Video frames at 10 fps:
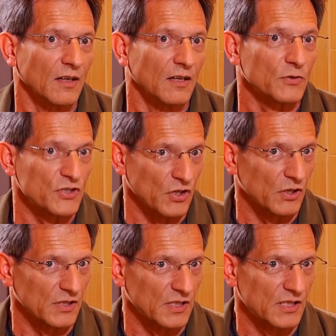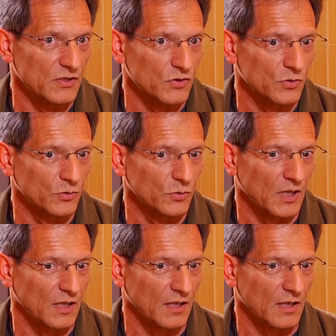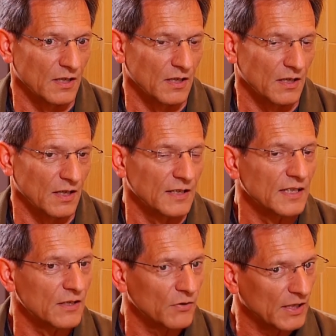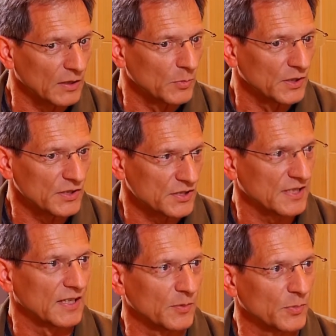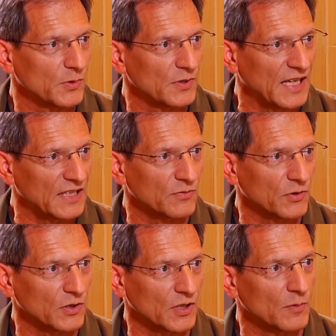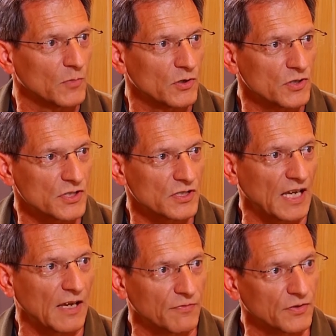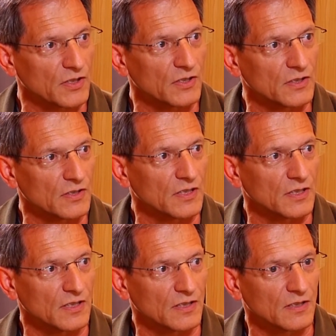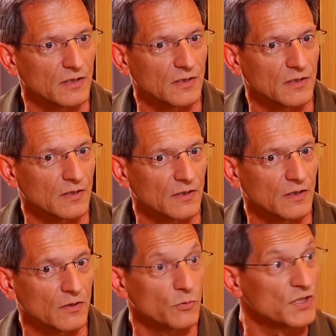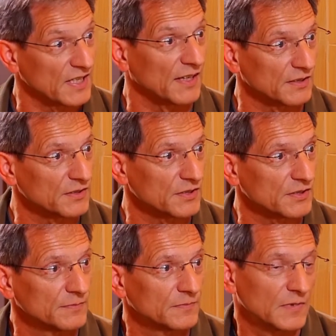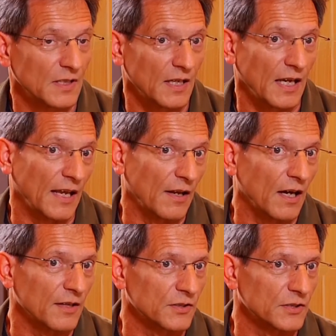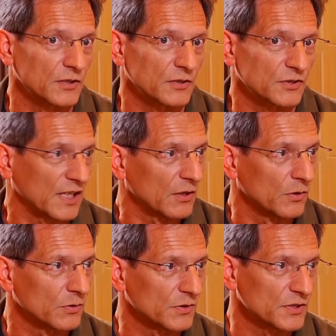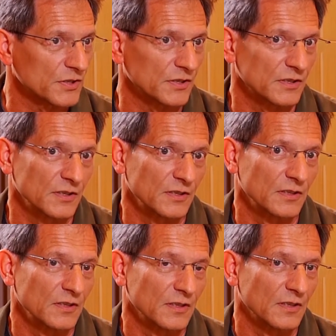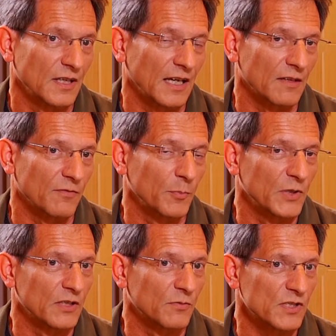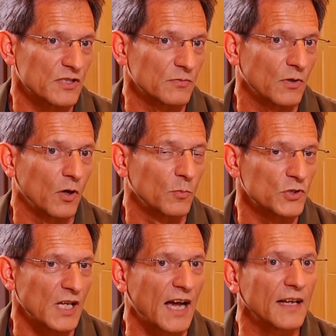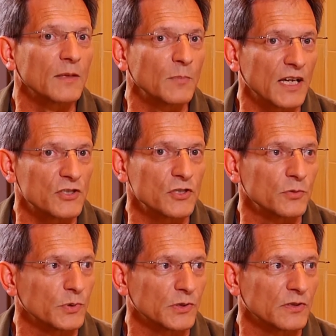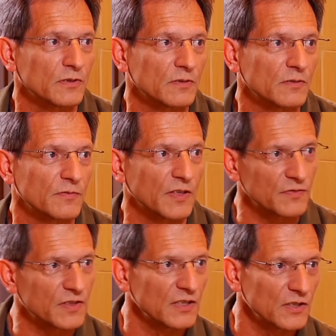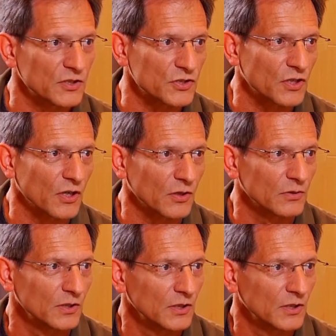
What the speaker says: resulted into an incredibly stable network amongst African recyclers and other stakeholders. And for me, it was almost unimaginable 15 years ago